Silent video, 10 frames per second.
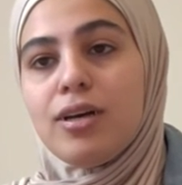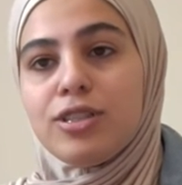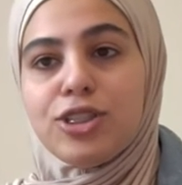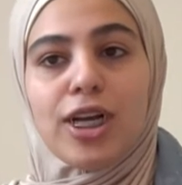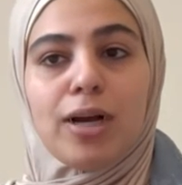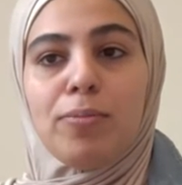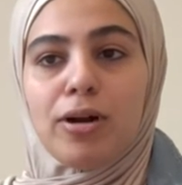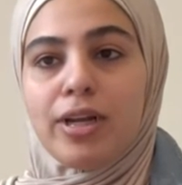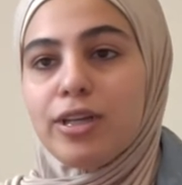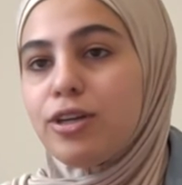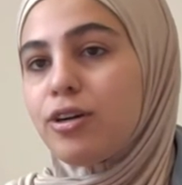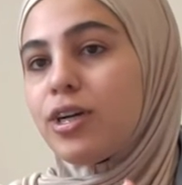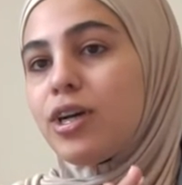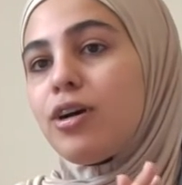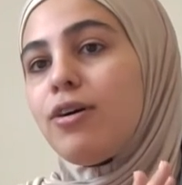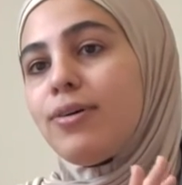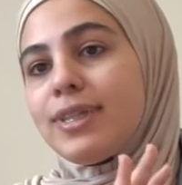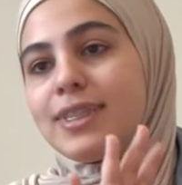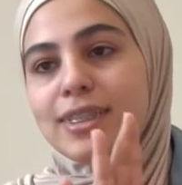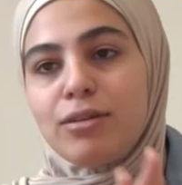check up on it. You're gonna go
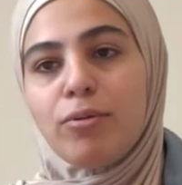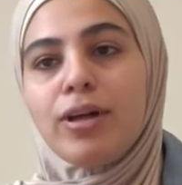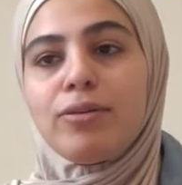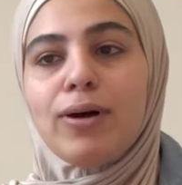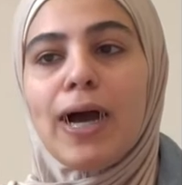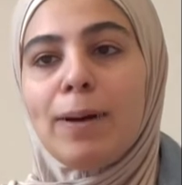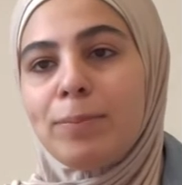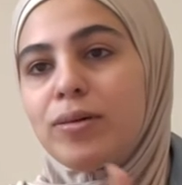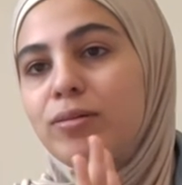and see what happened,